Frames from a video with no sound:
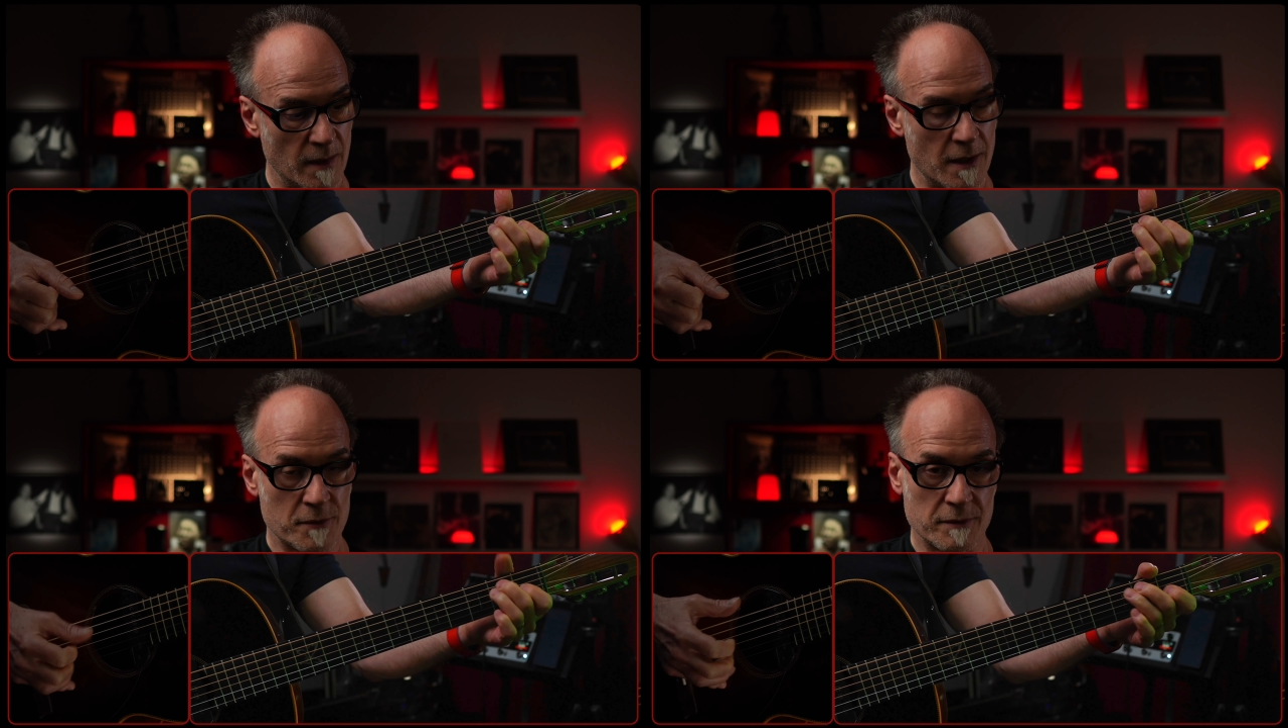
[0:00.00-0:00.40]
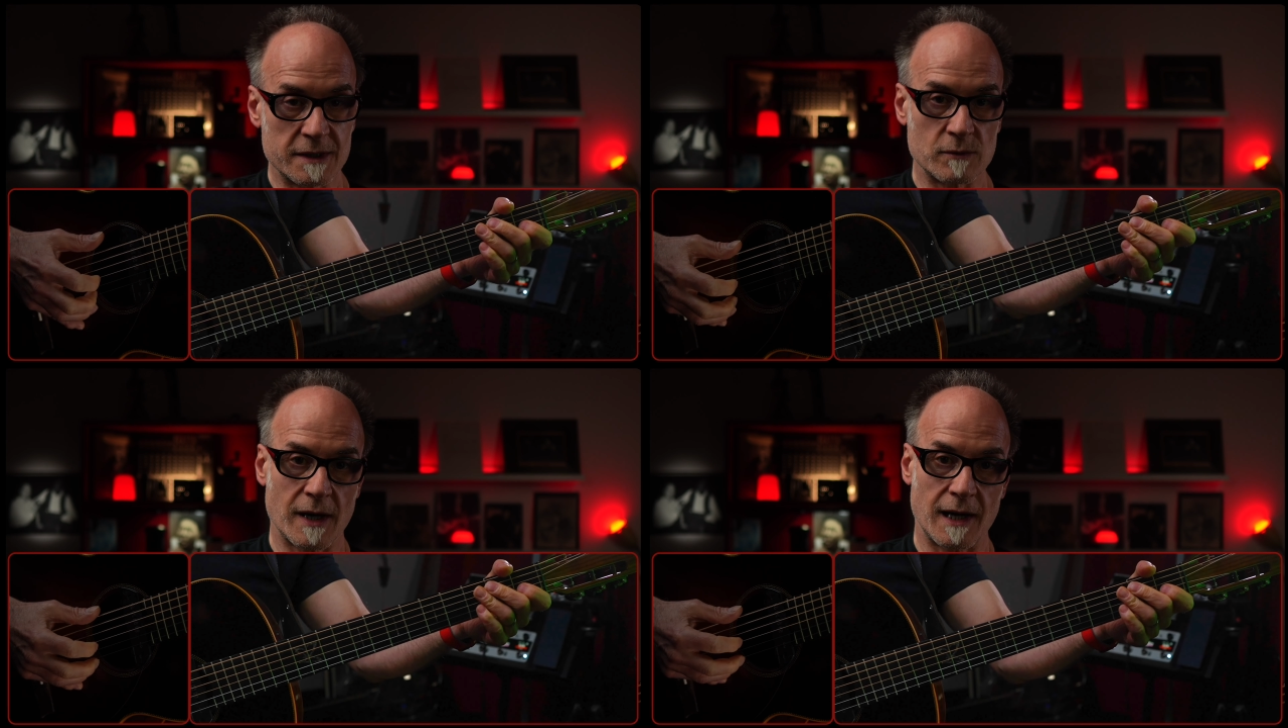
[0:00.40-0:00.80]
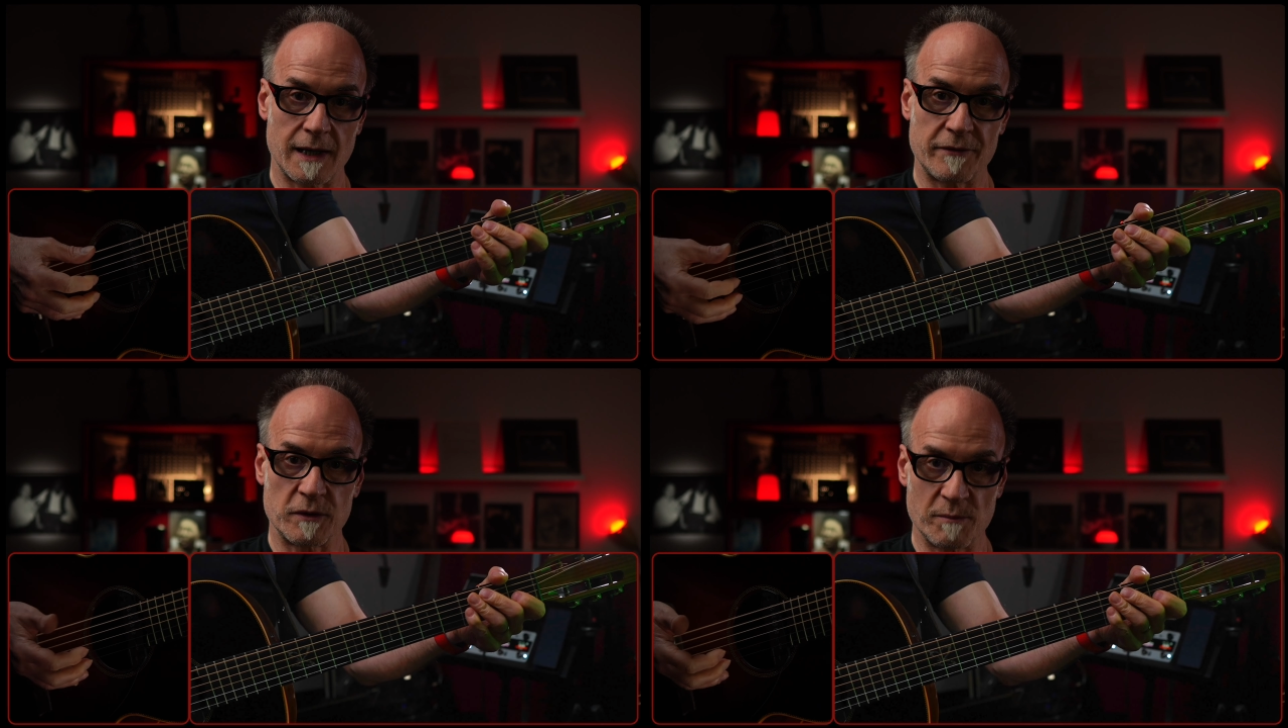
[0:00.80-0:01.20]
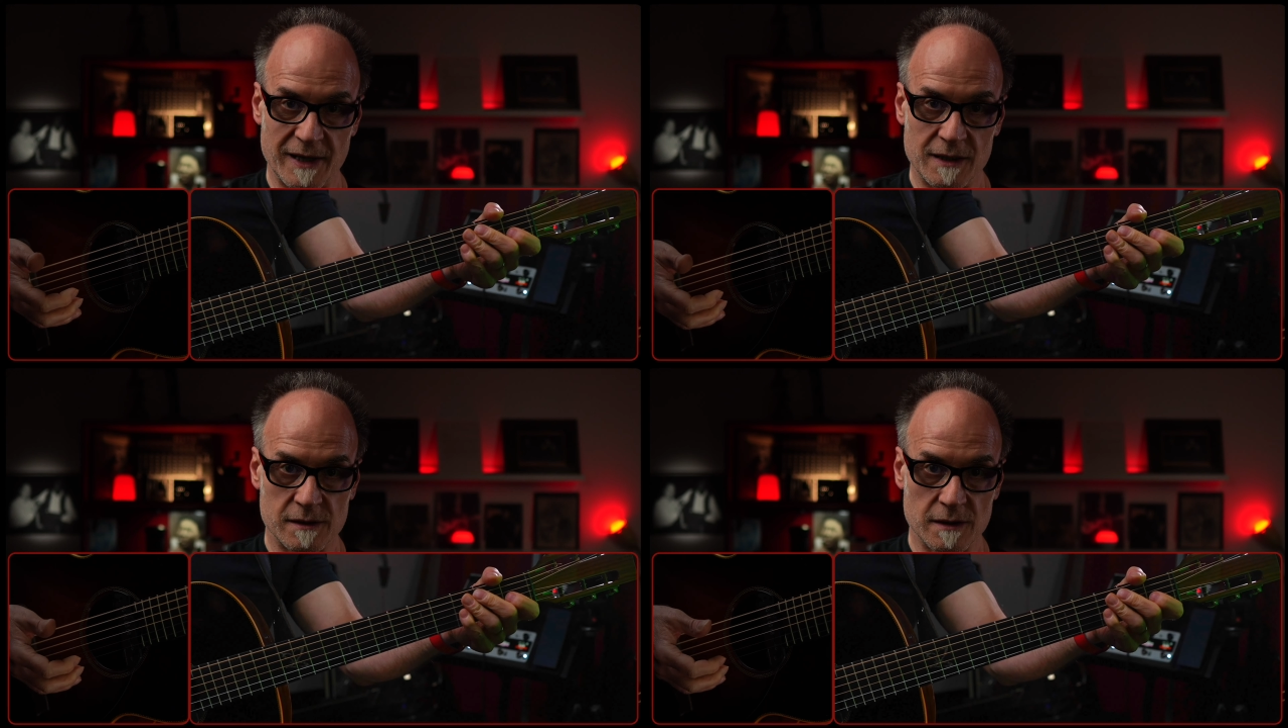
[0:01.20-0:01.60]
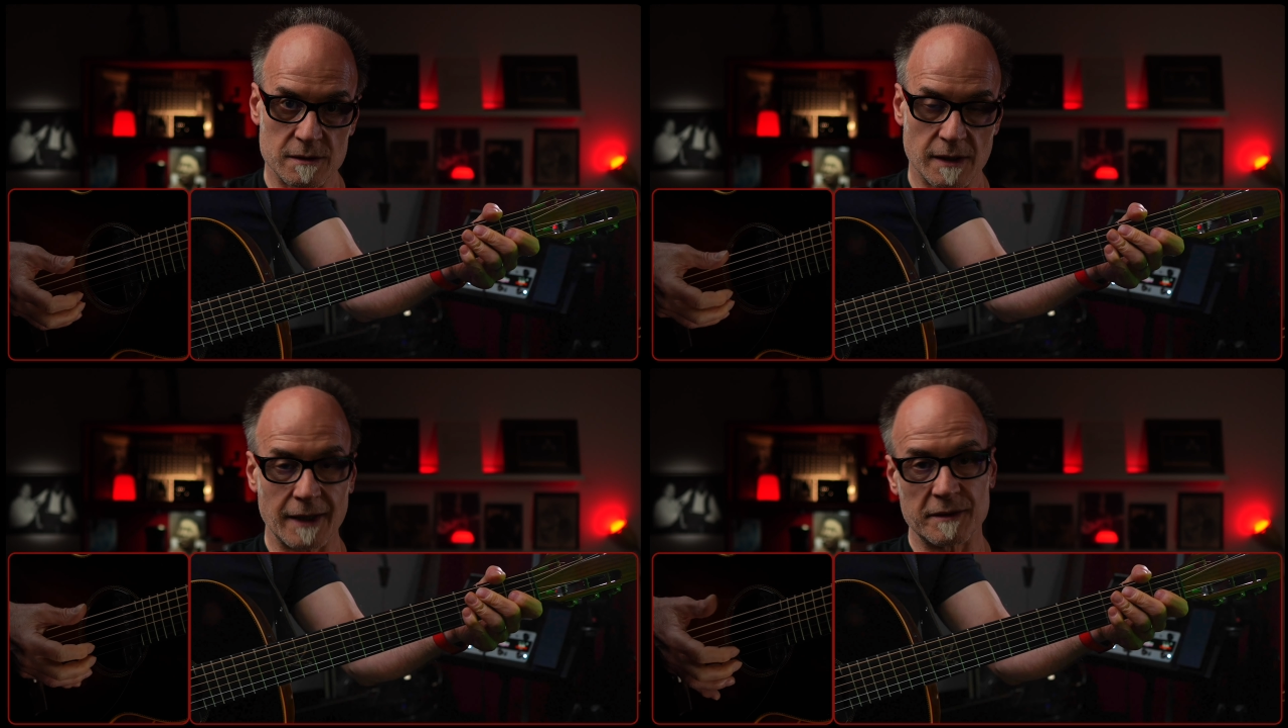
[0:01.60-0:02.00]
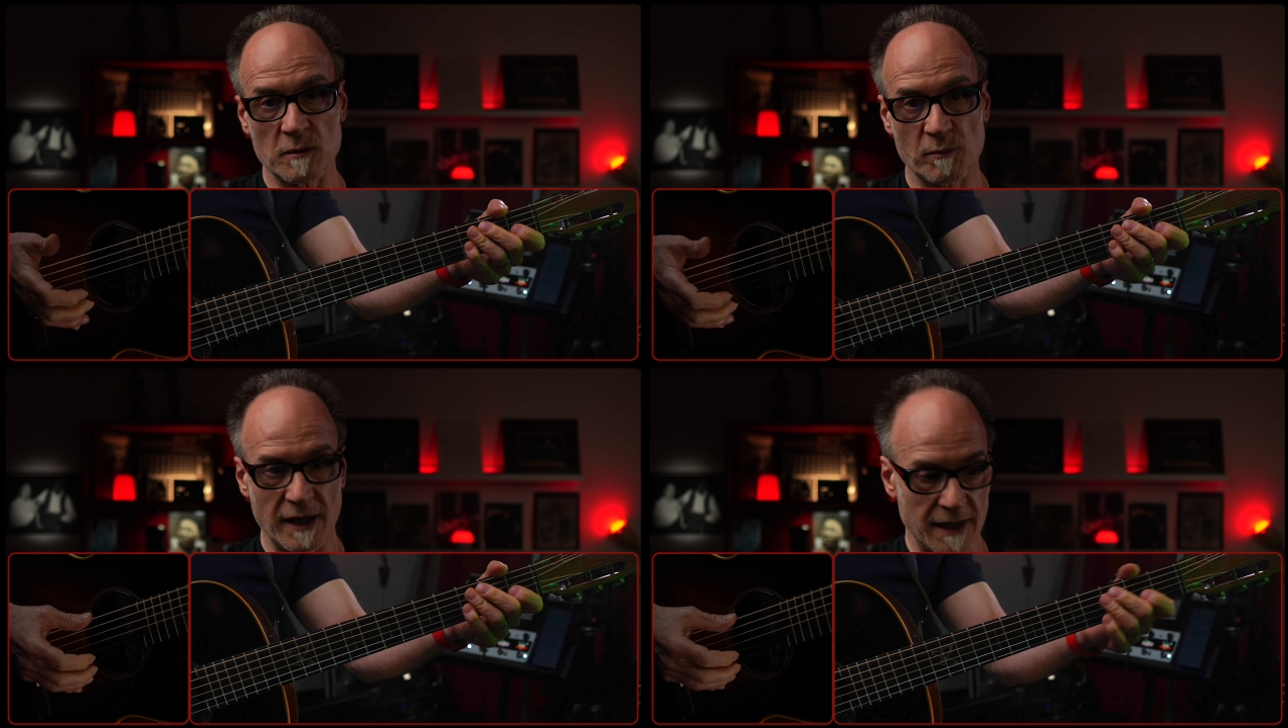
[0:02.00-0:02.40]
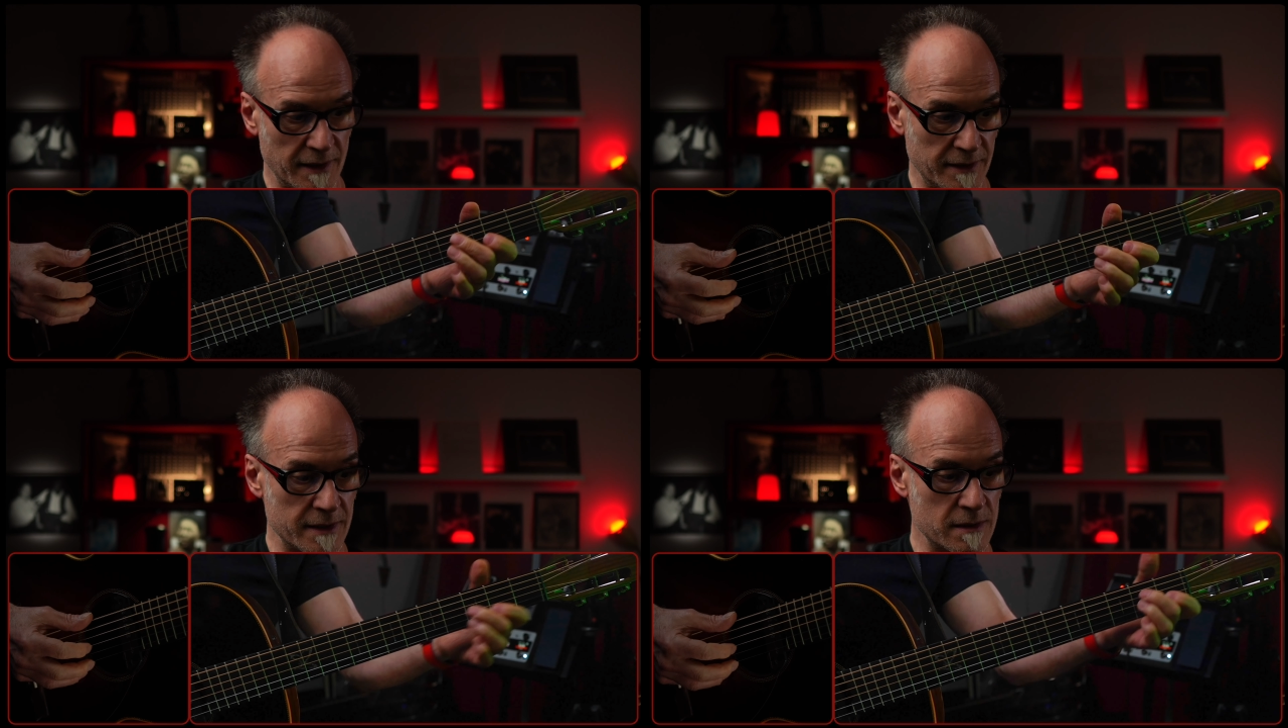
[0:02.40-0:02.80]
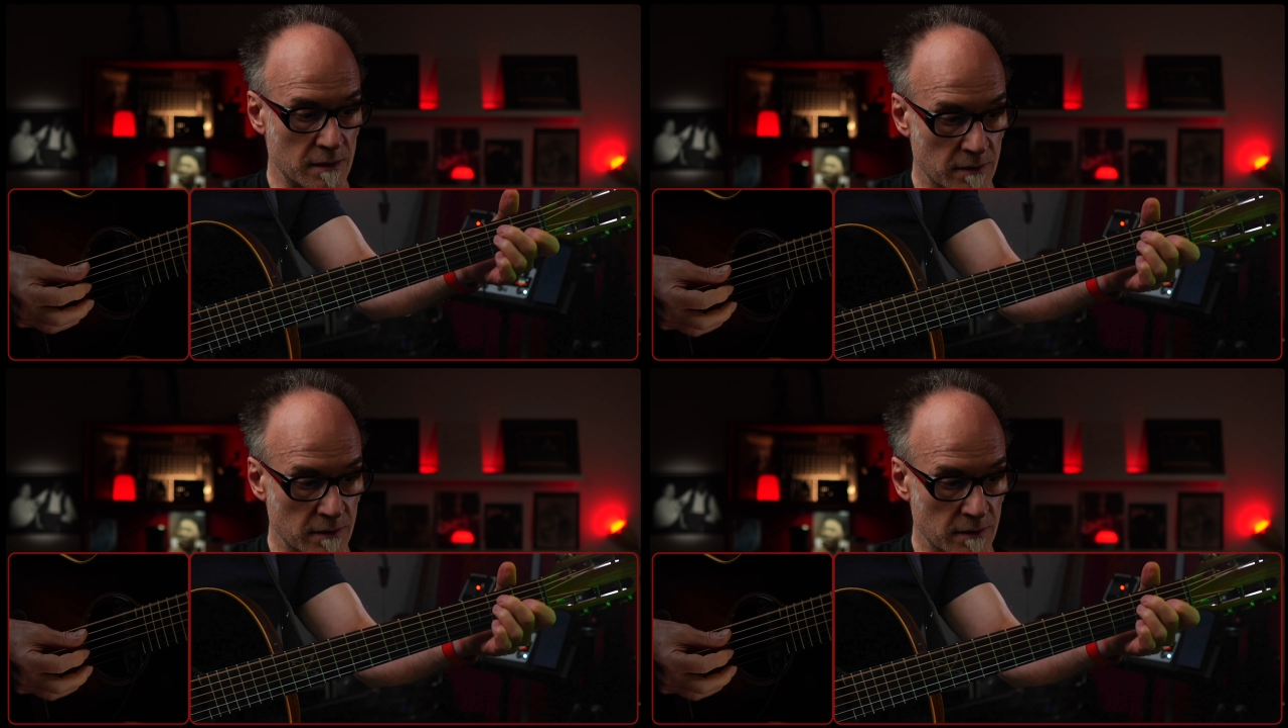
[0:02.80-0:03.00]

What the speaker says: and the reason why I left the basses and didn't play like this,